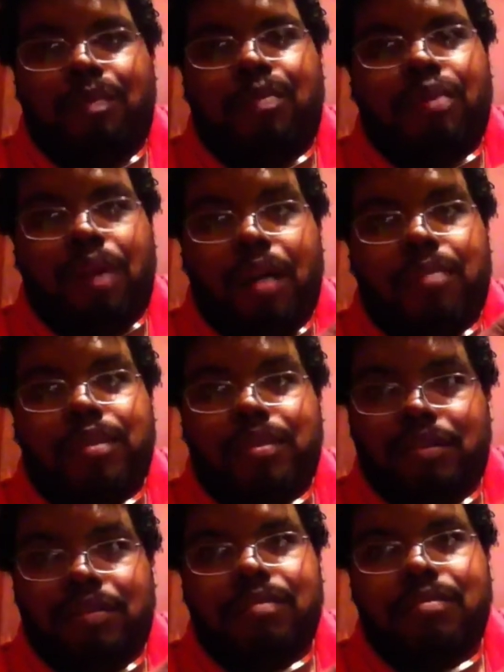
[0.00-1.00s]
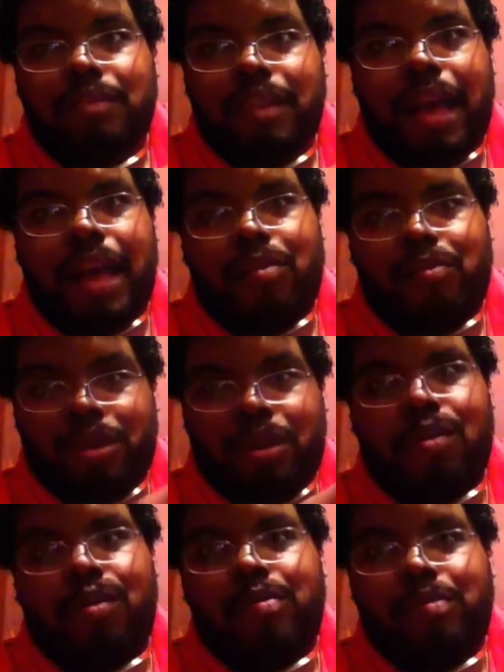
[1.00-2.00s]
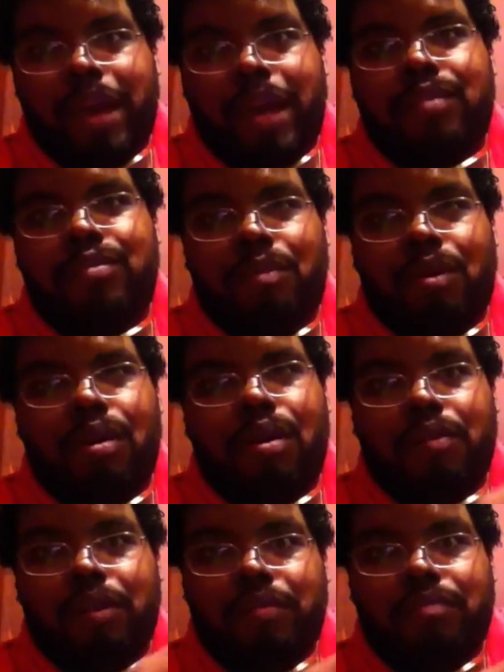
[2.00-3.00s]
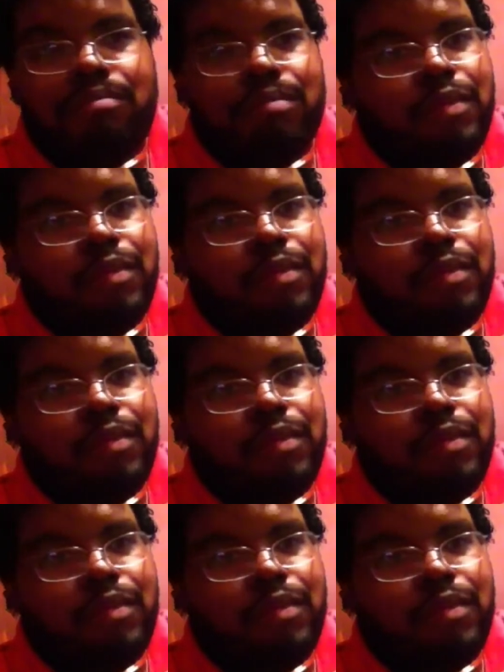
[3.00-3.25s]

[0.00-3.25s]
Promise you, I'll be going back tomorrow and